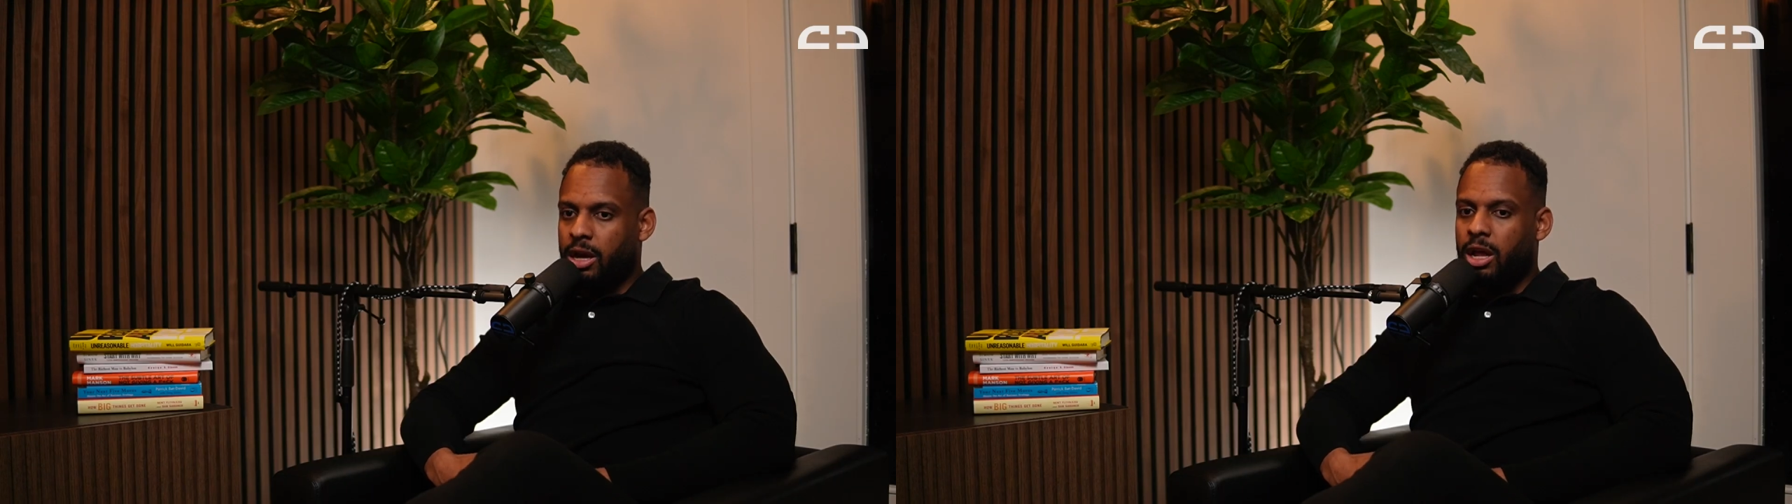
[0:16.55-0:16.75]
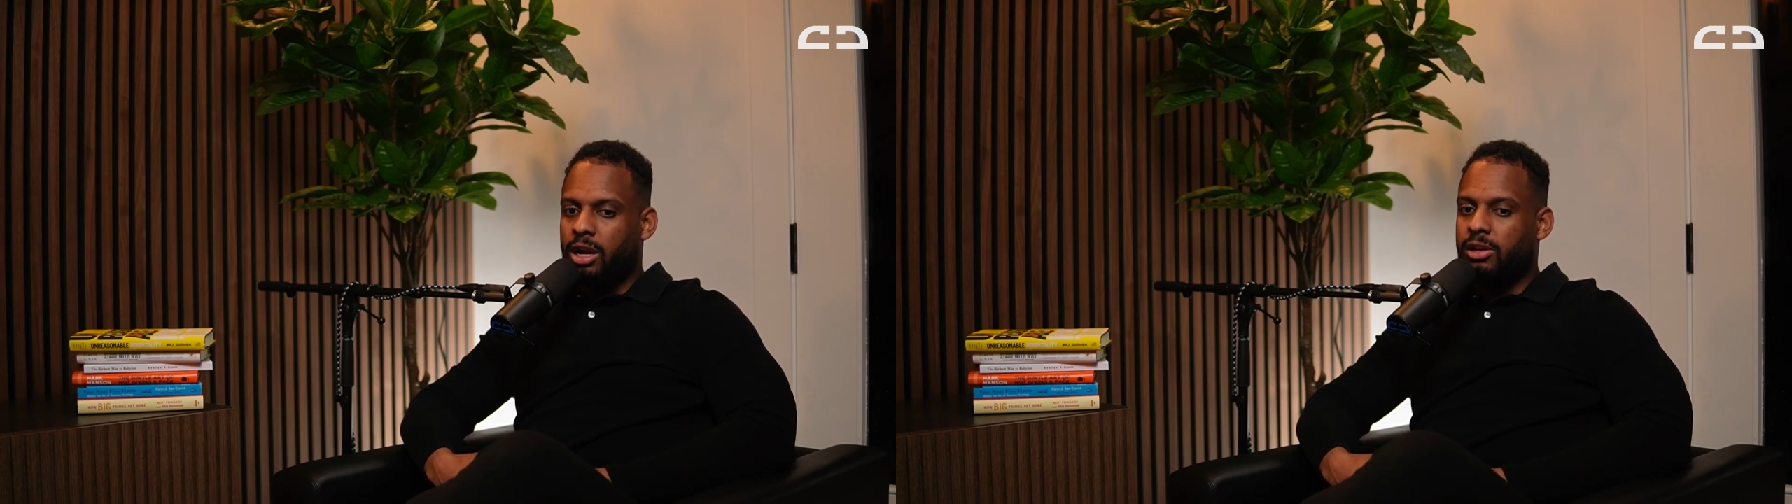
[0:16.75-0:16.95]

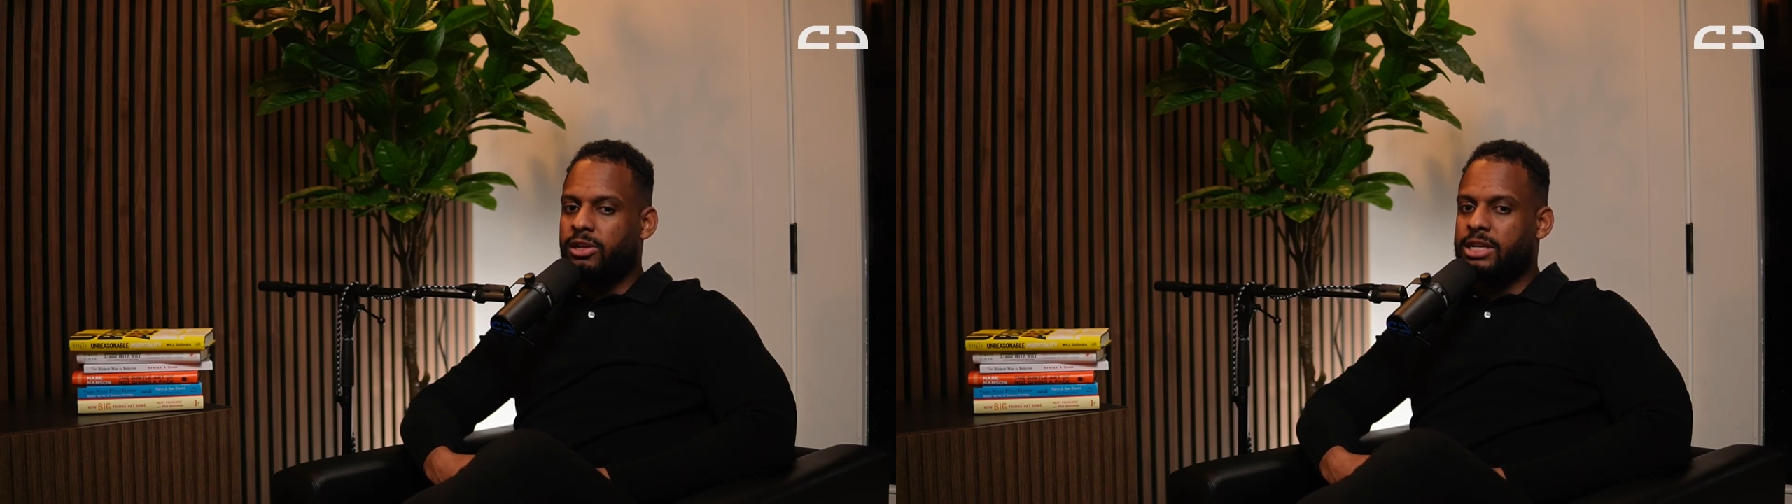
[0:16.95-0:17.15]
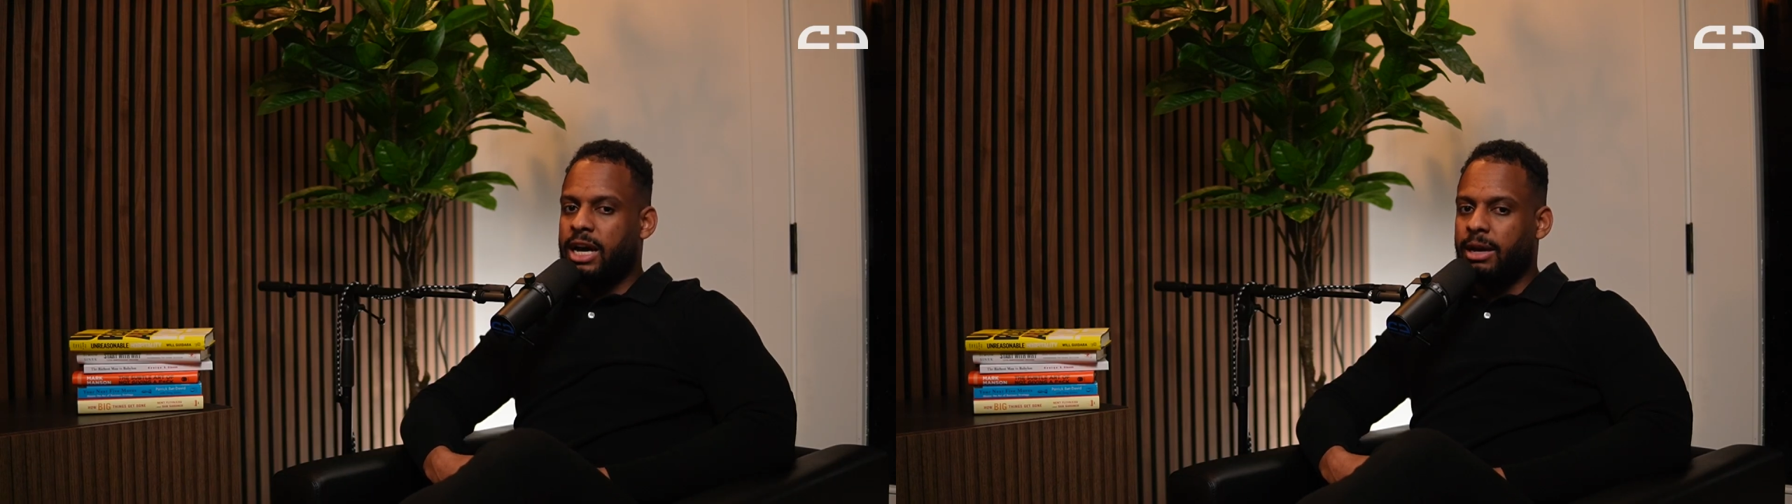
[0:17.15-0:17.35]
A lot of the
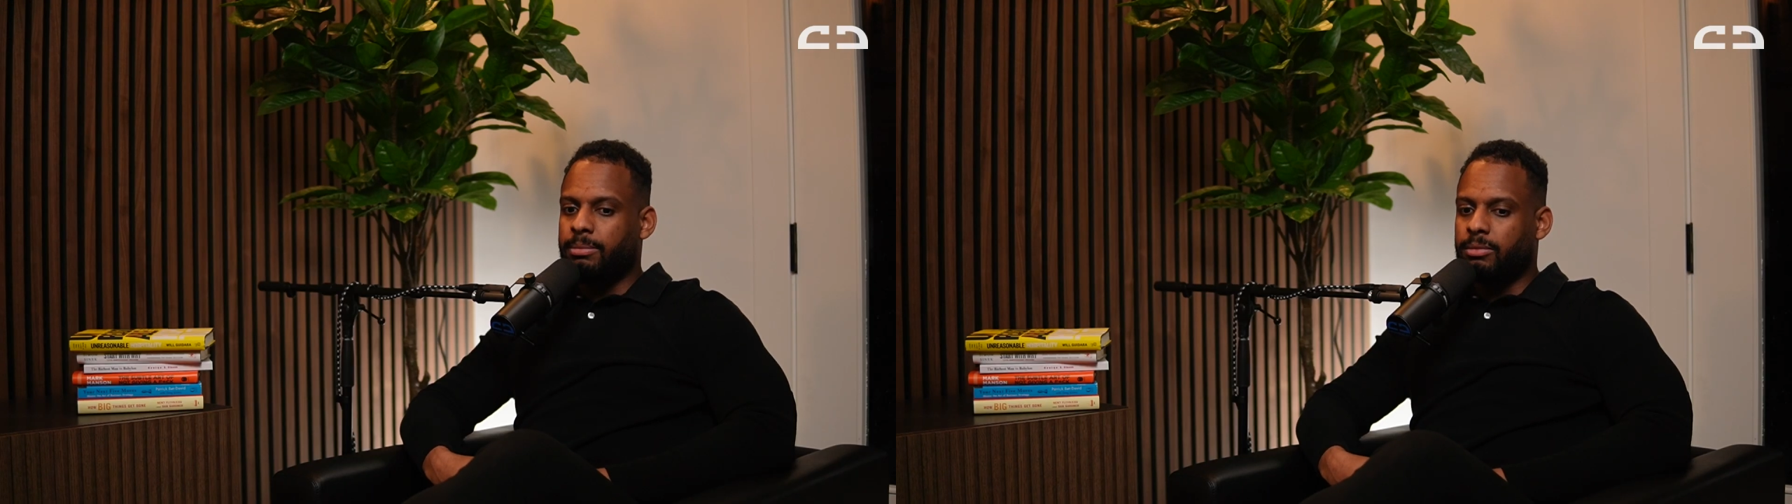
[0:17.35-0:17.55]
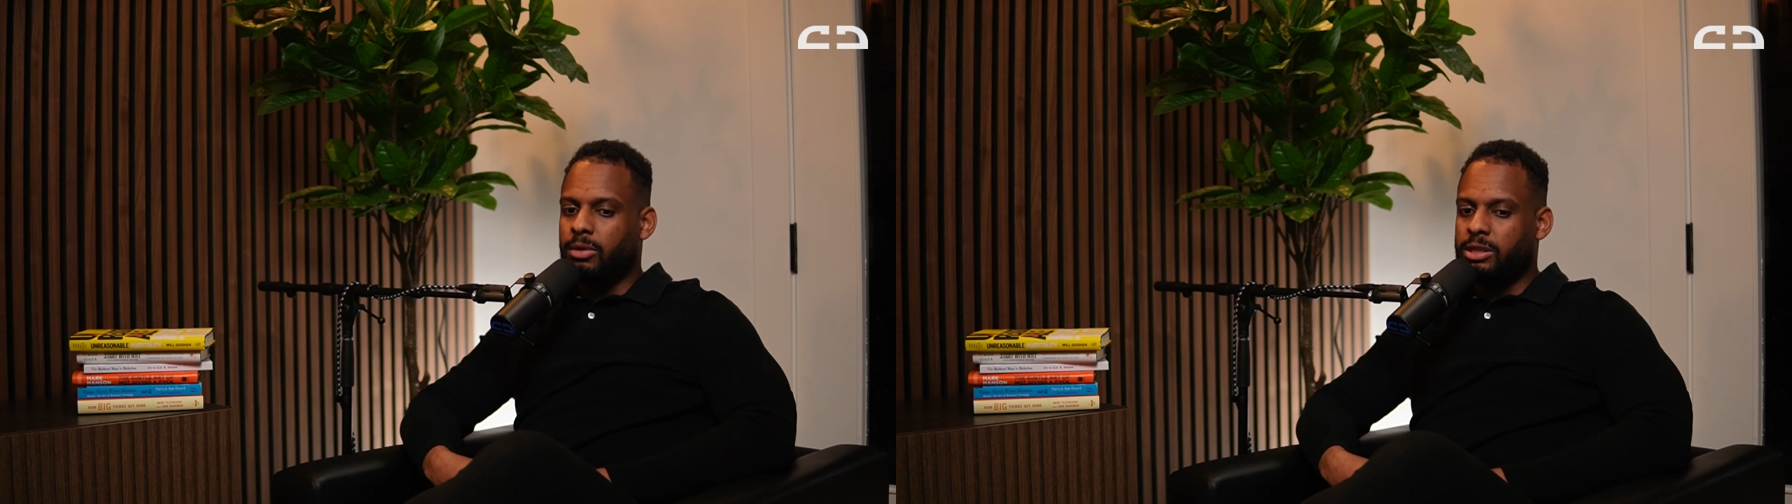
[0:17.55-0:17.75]

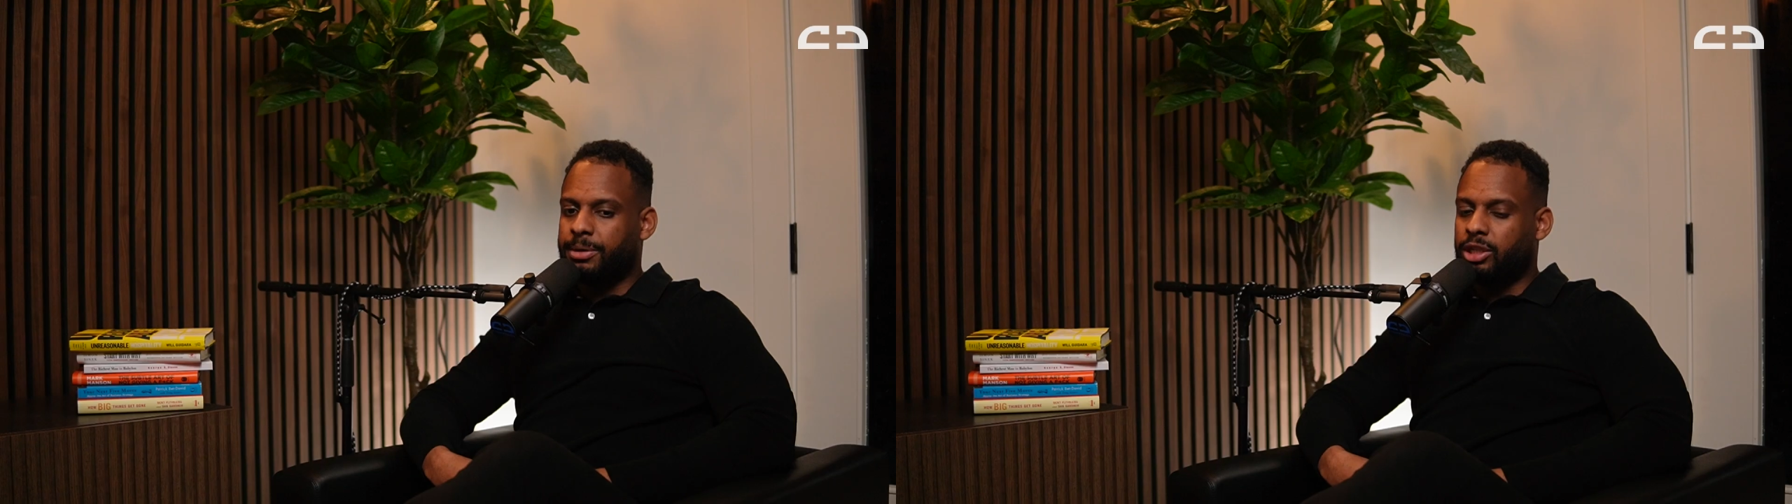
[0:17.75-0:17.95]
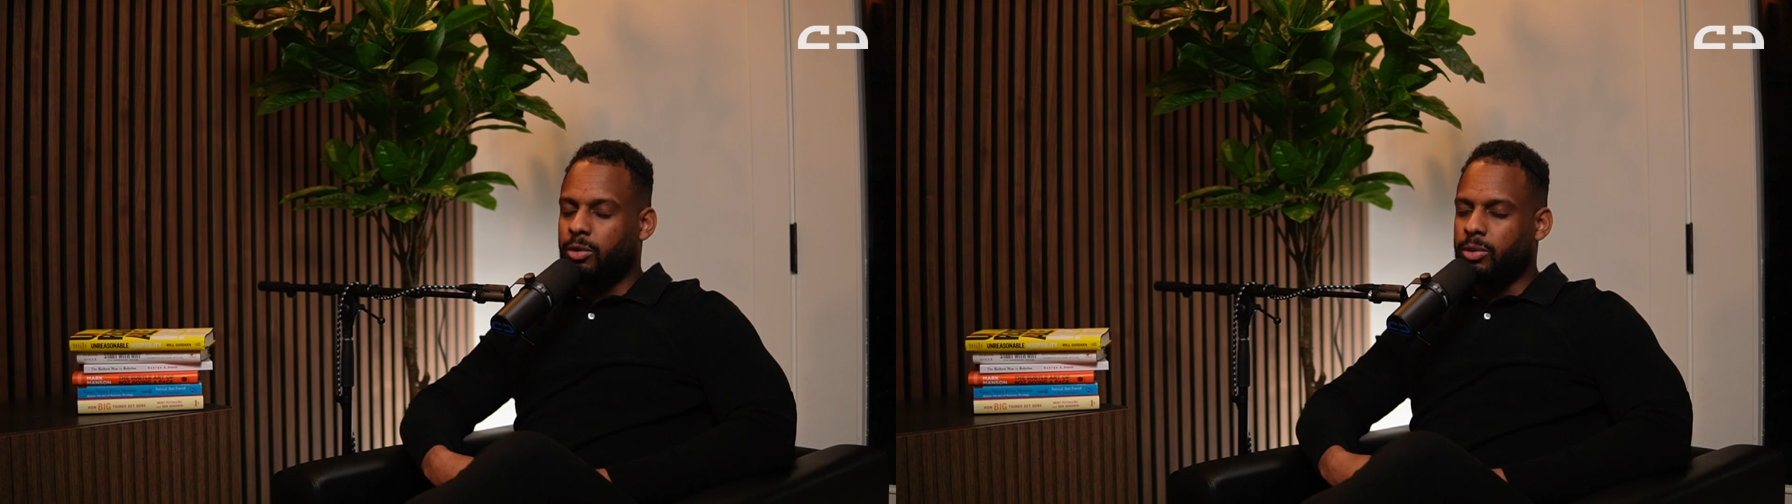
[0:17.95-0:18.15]
time,
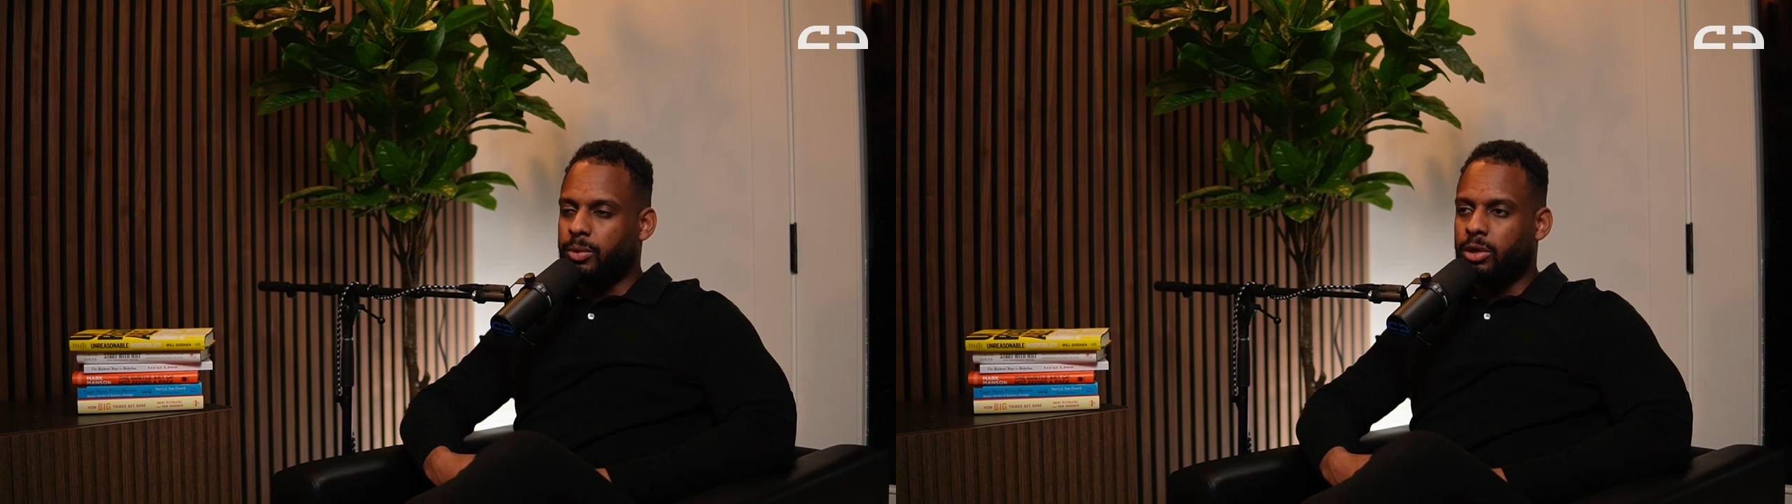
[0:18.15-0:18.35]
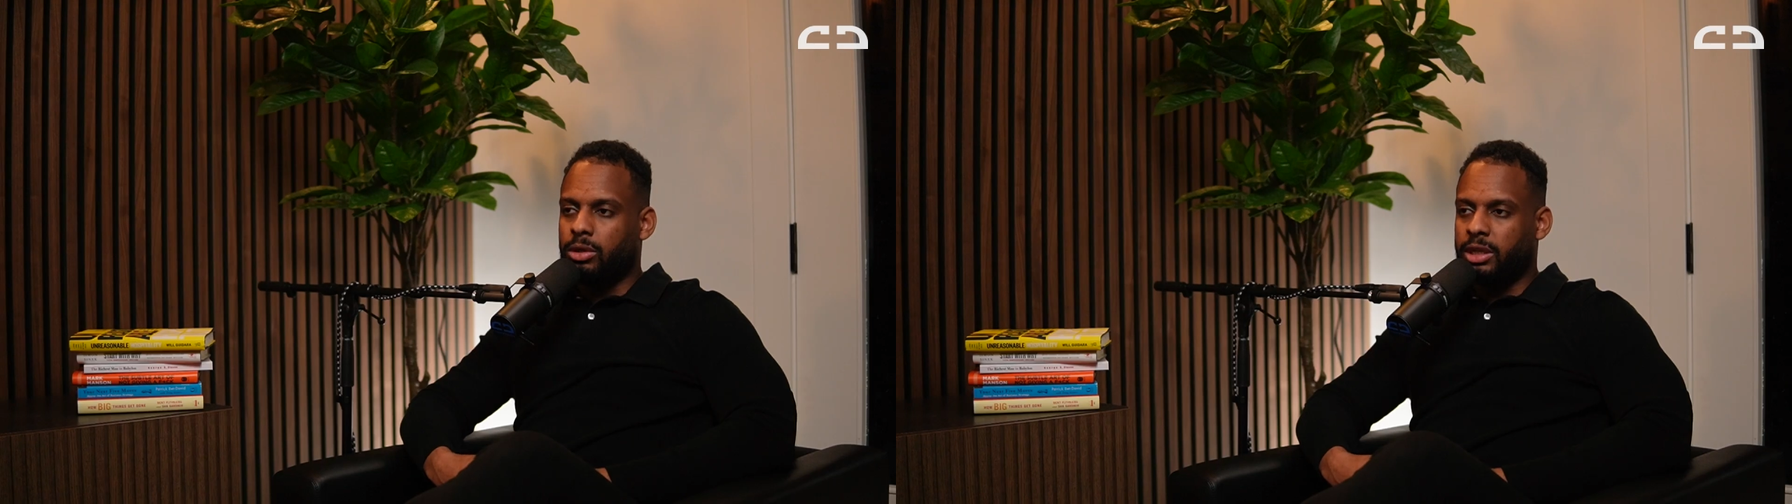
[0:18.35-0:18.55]
especially when
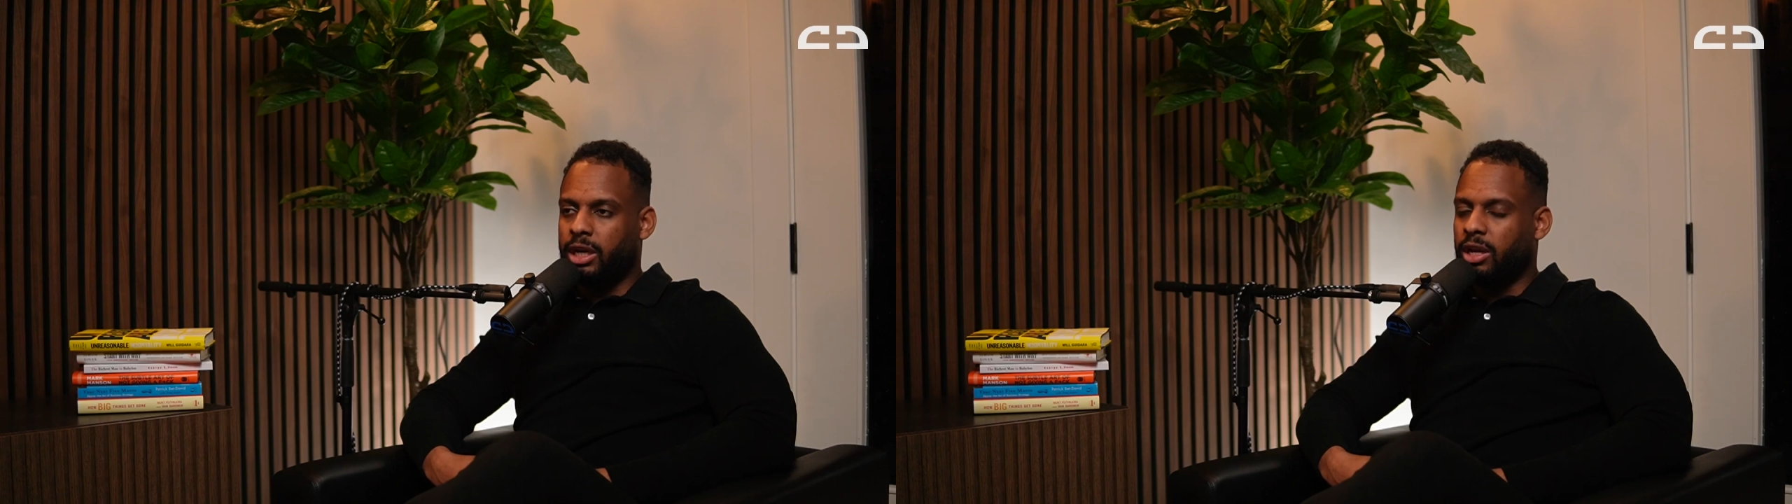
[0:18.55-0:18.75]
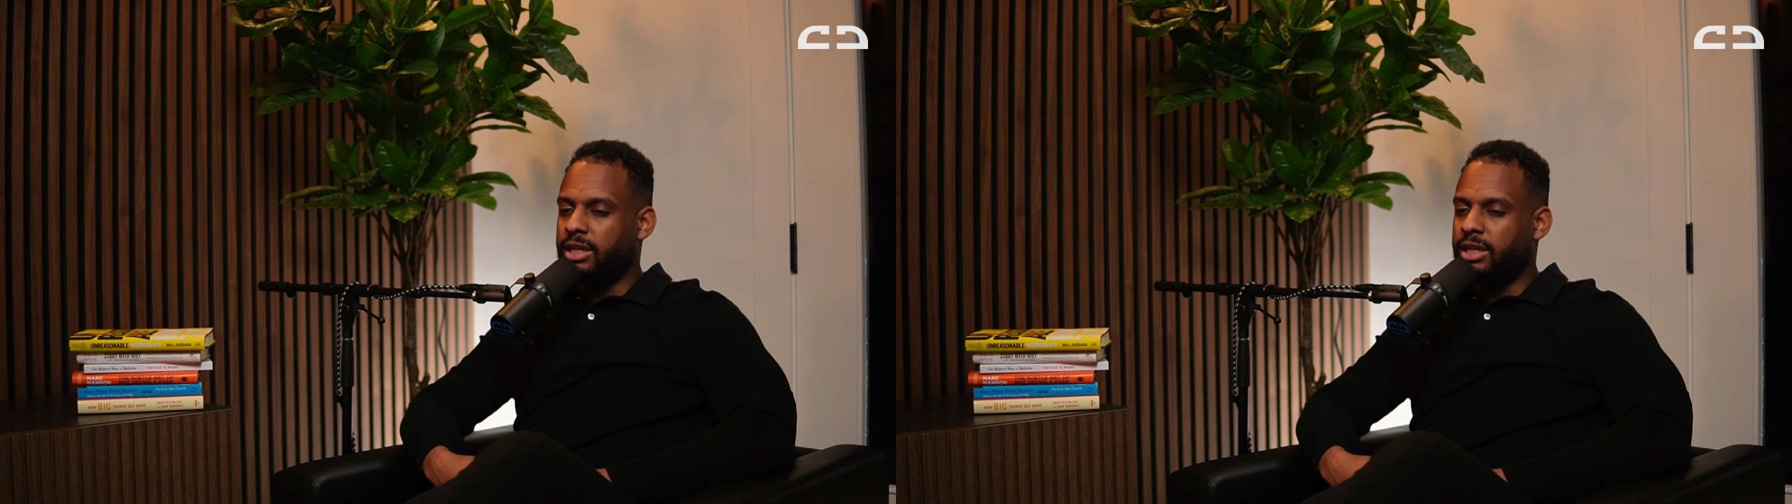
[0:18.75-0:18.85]
we're early on,